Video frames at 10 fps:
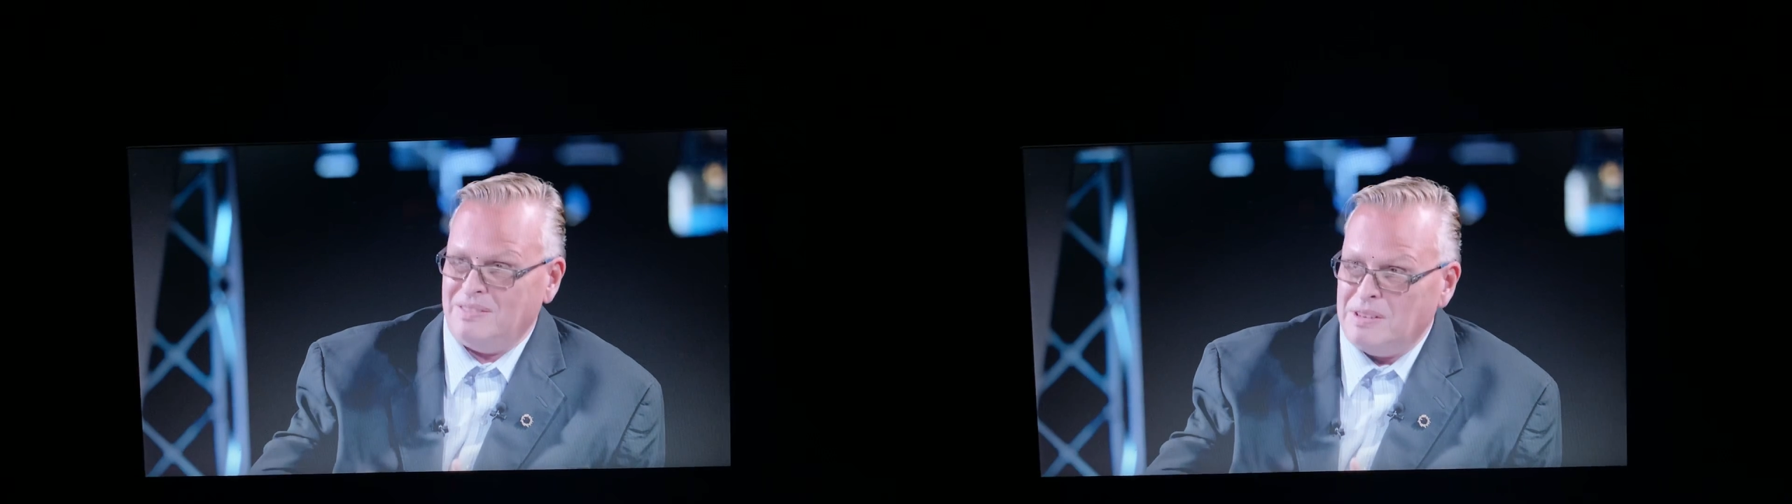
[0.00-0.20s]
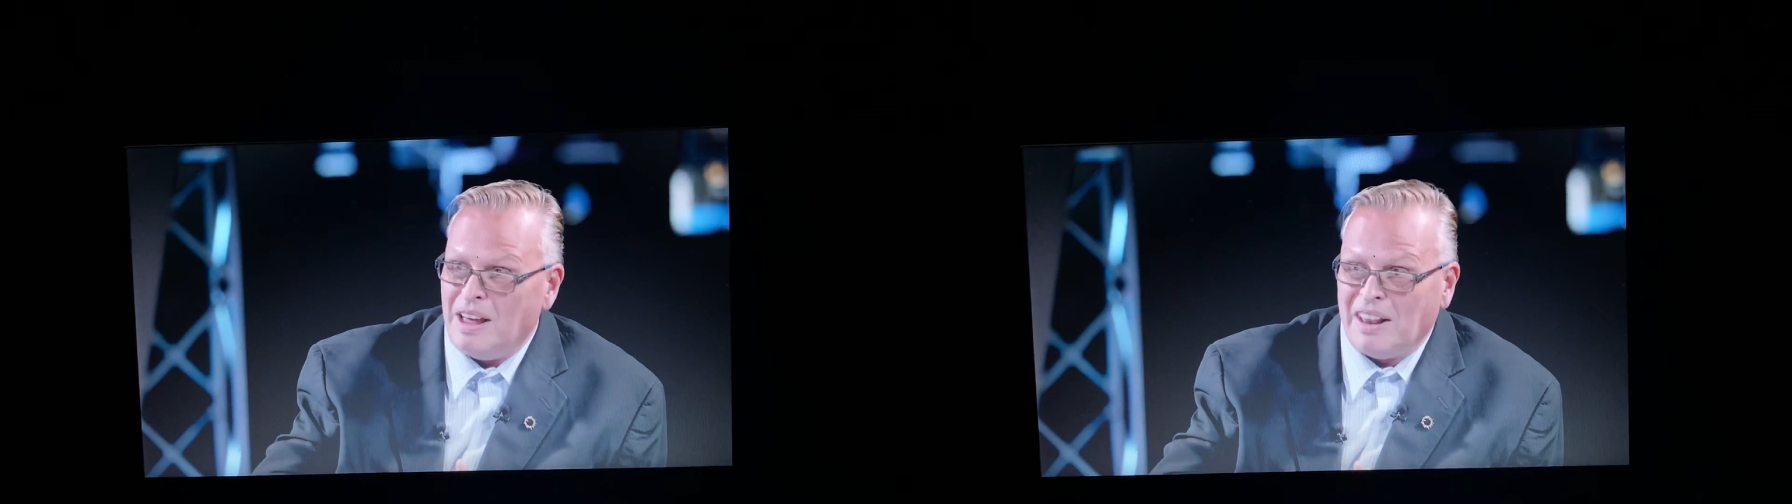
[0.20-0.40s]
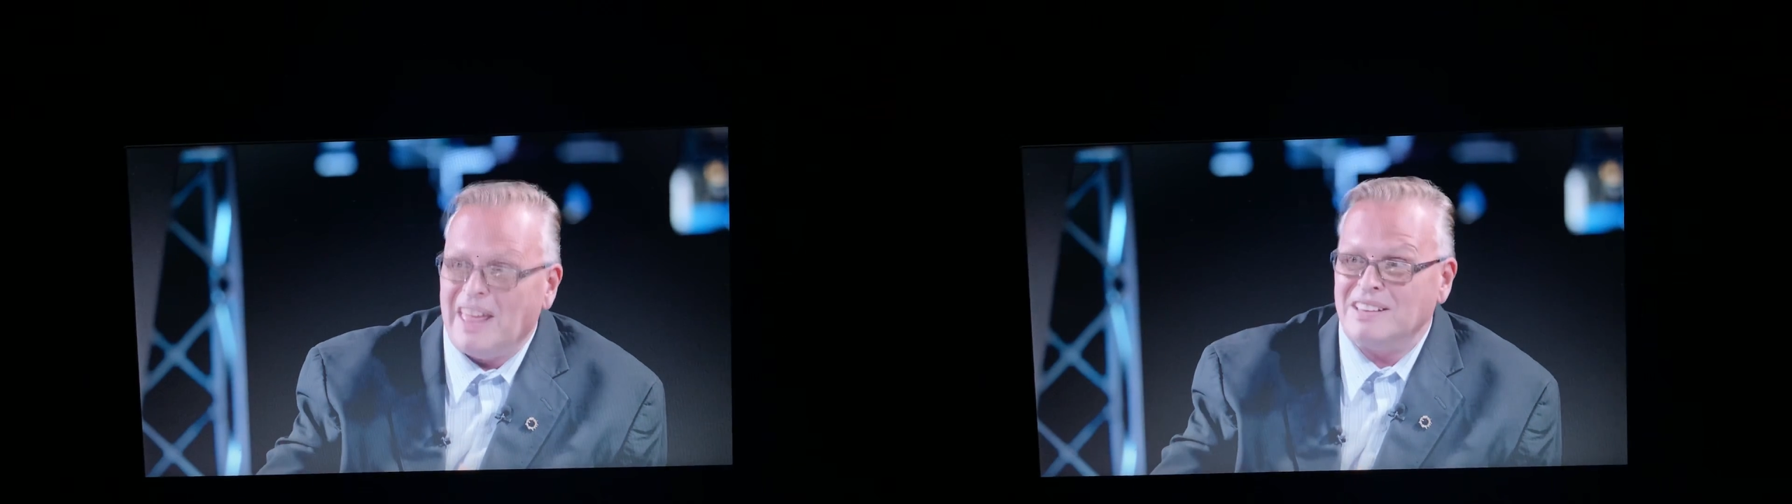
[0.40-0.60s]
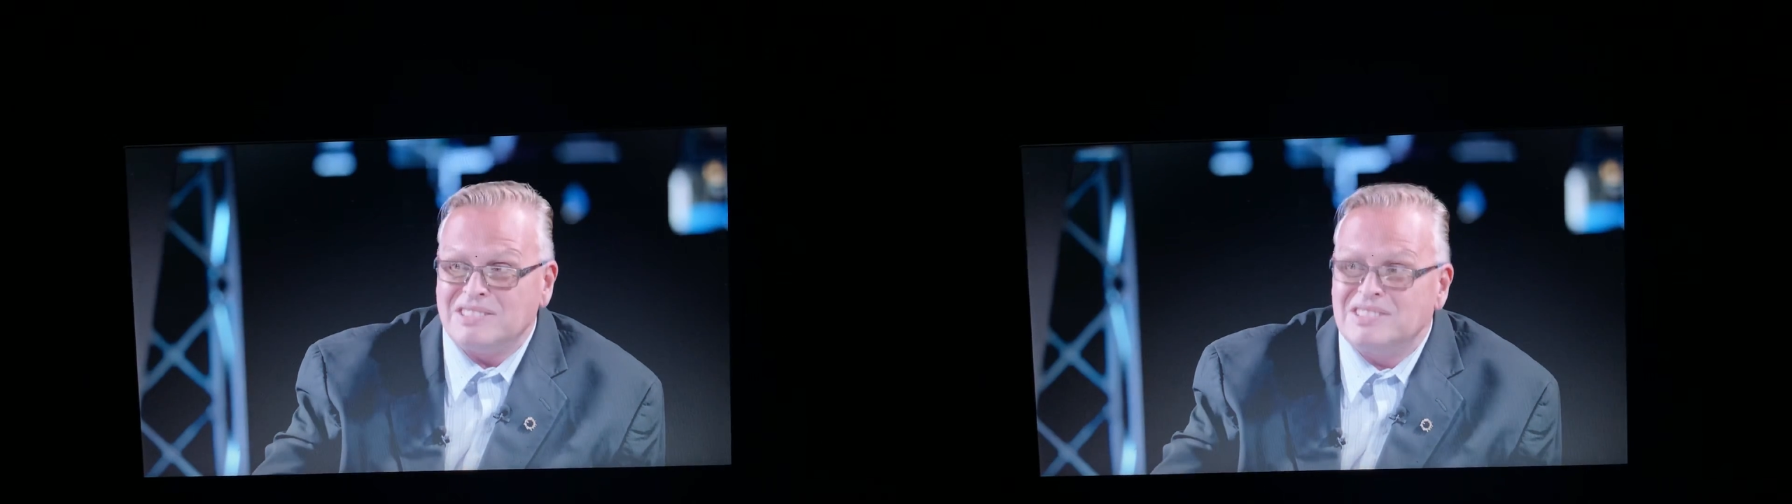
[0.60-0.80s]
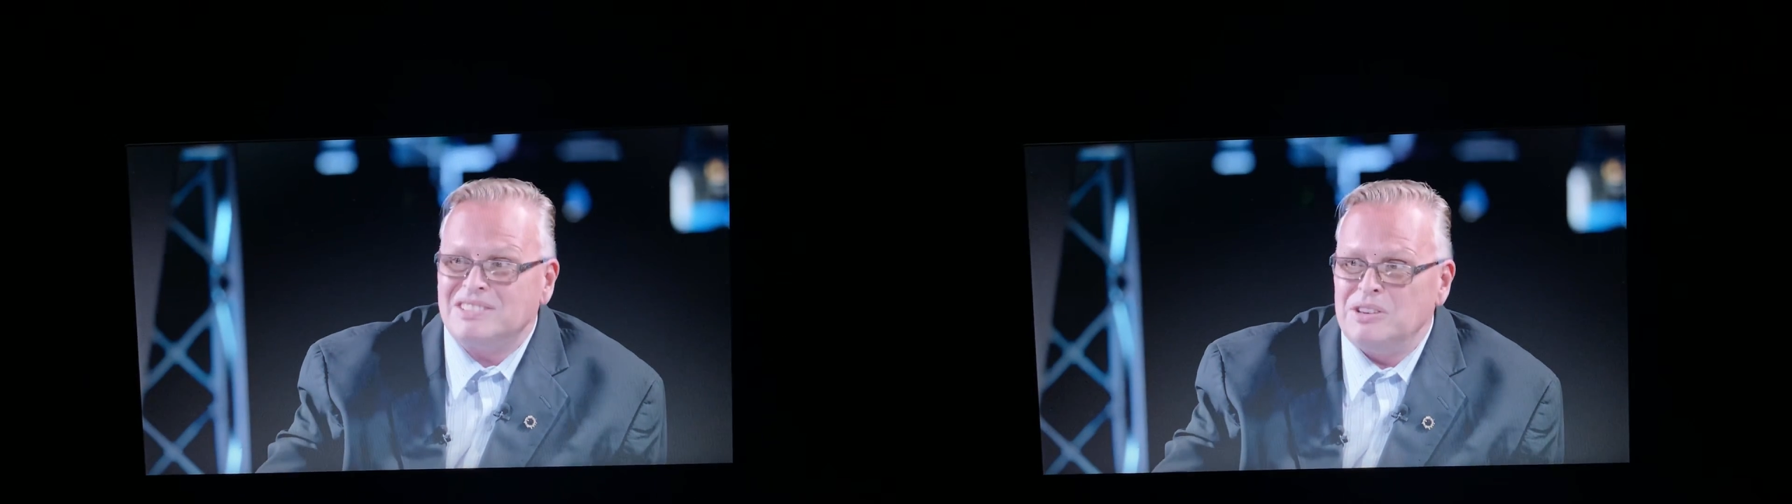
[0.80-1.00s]

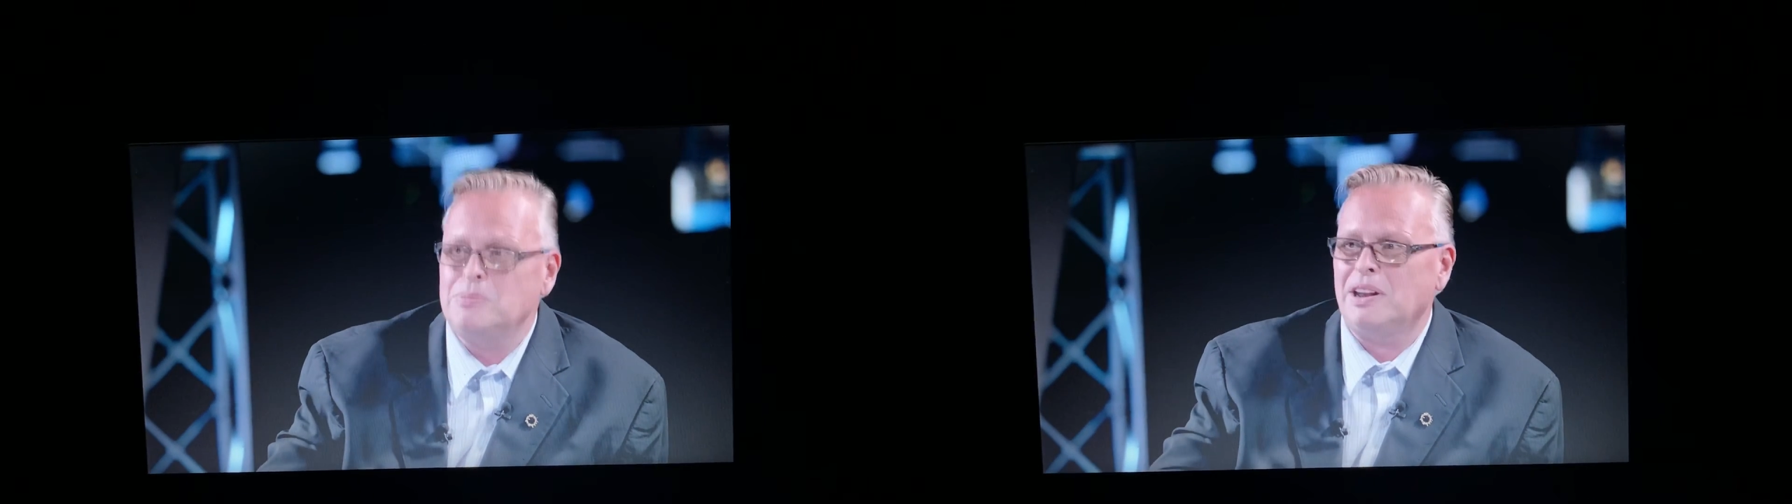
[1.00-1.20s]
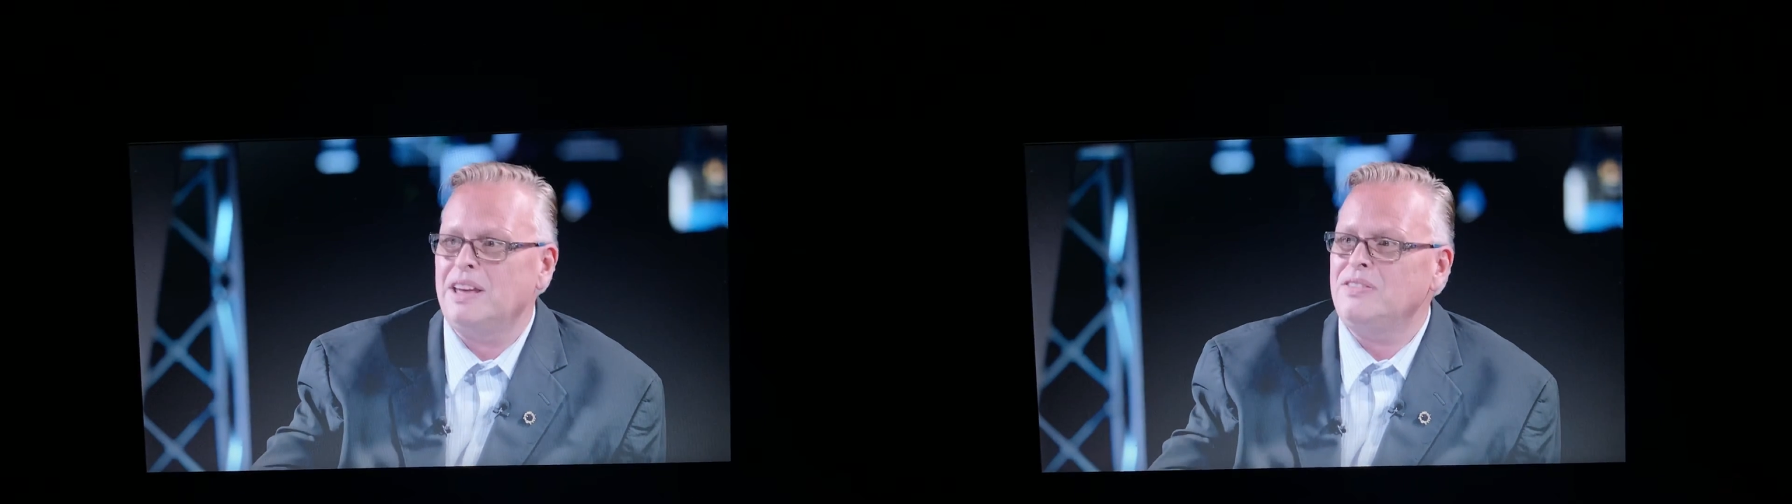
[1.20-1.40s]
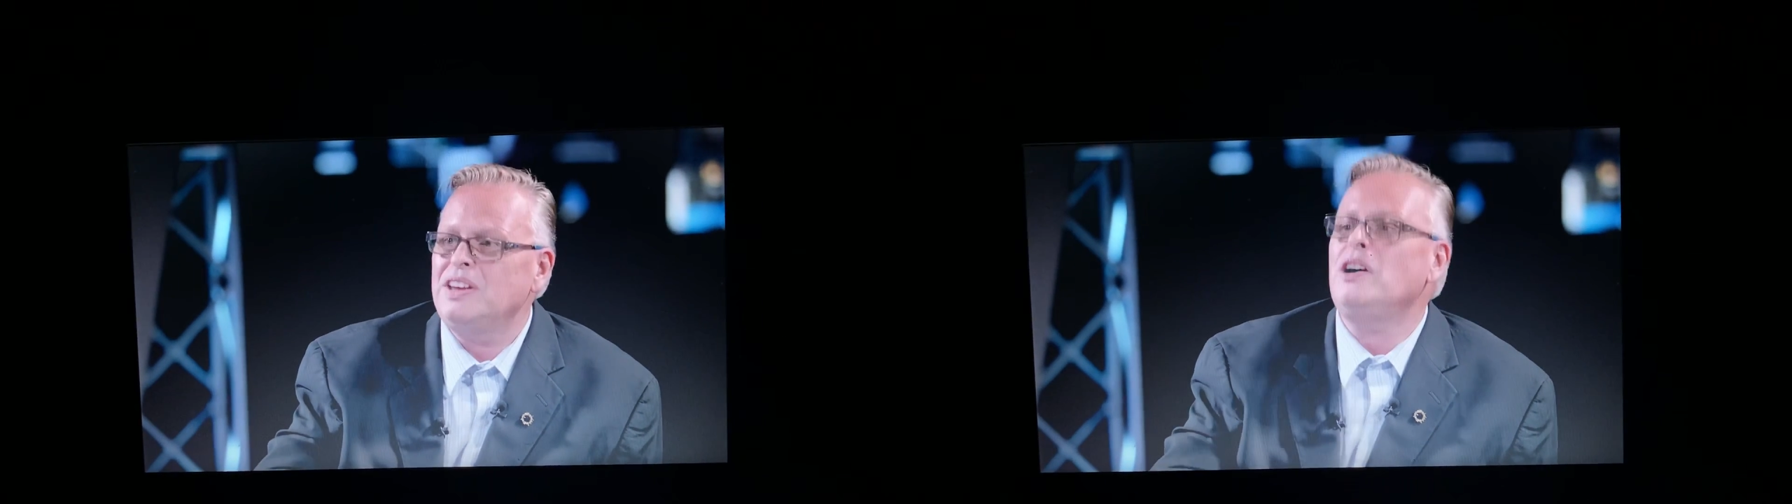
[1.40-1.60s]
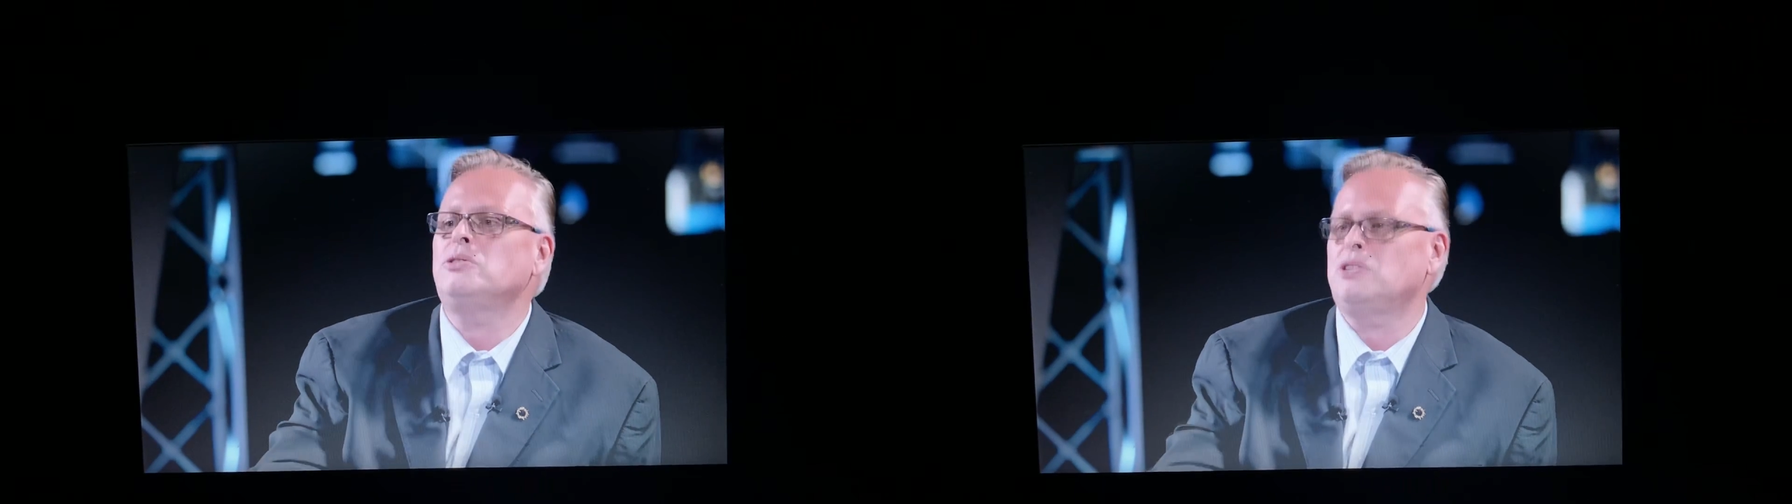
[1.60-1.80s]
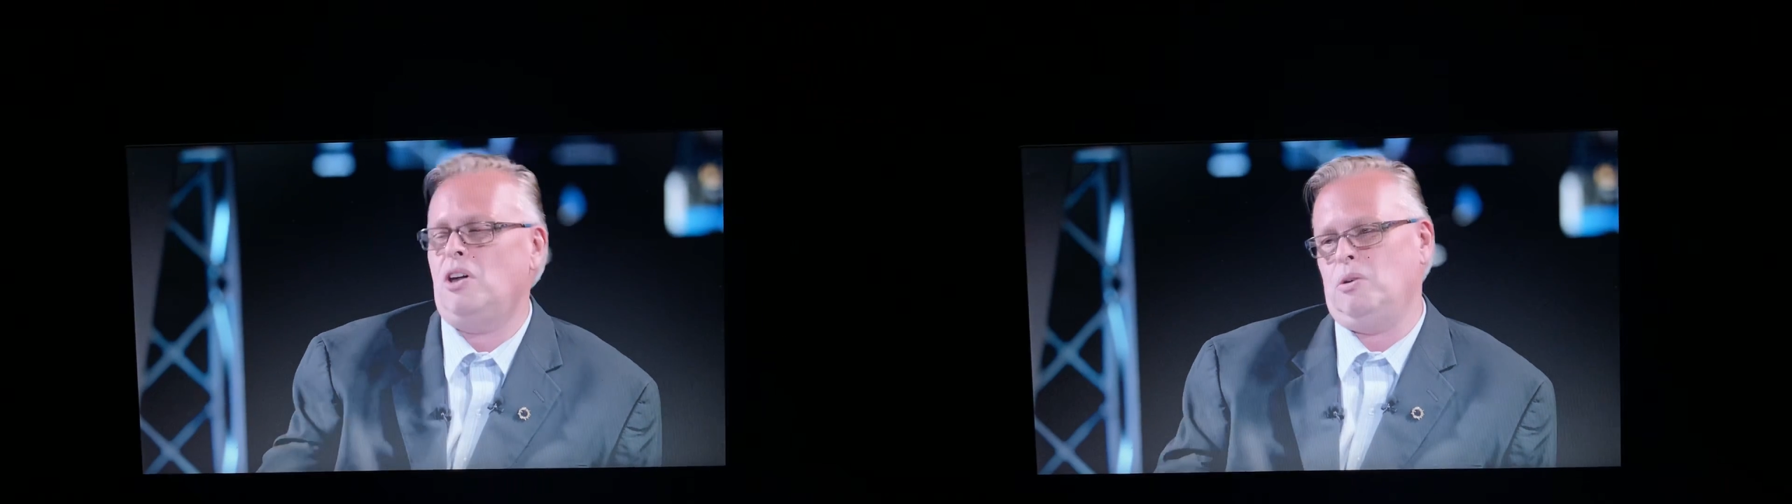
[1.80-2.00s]
unless you believe he goes
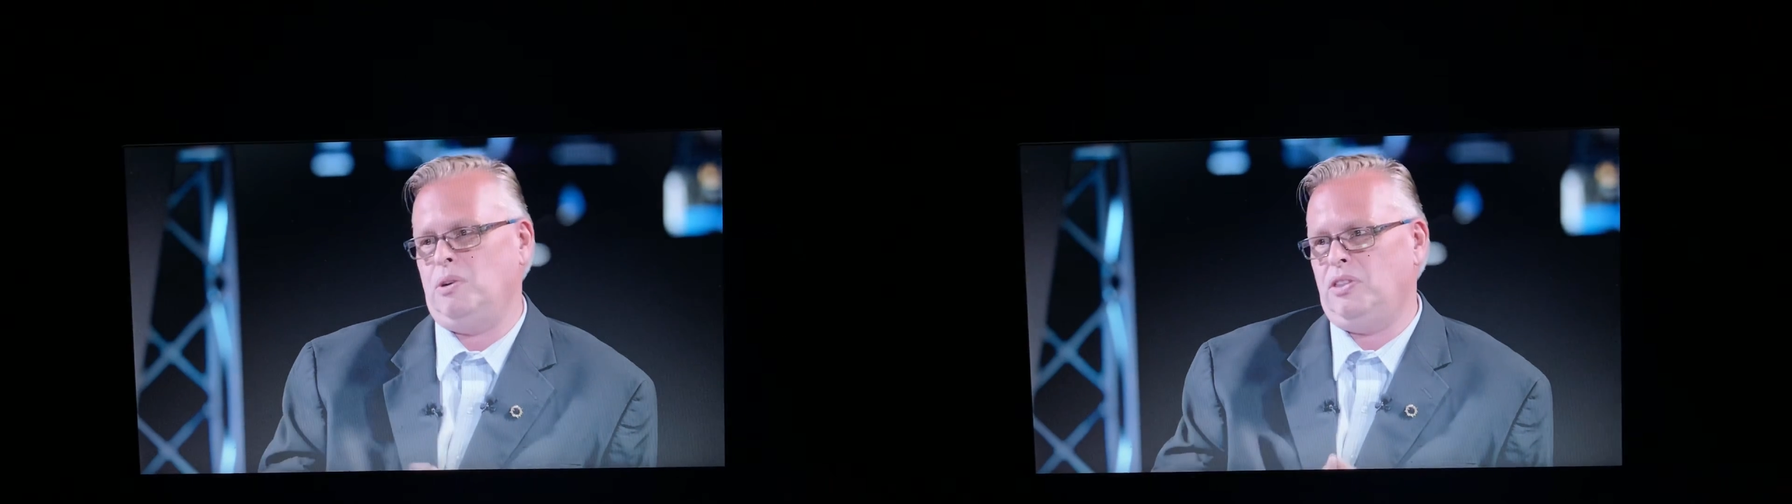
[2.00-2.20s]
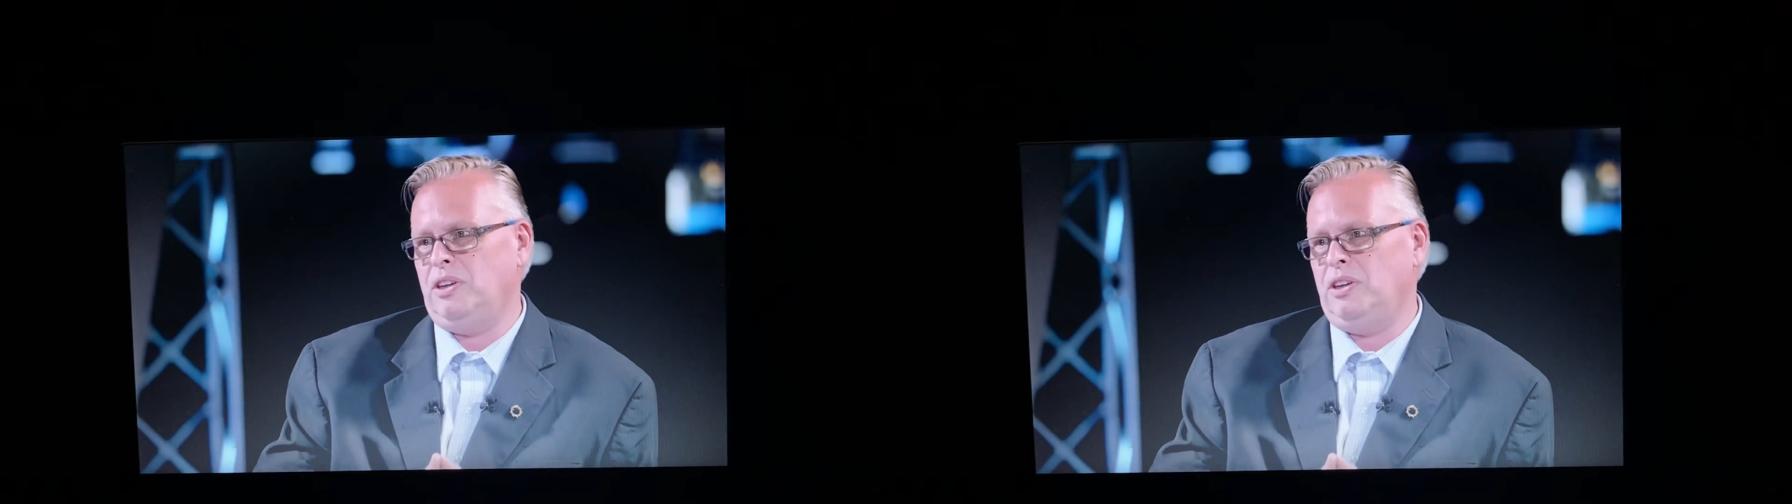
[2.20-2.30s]
along with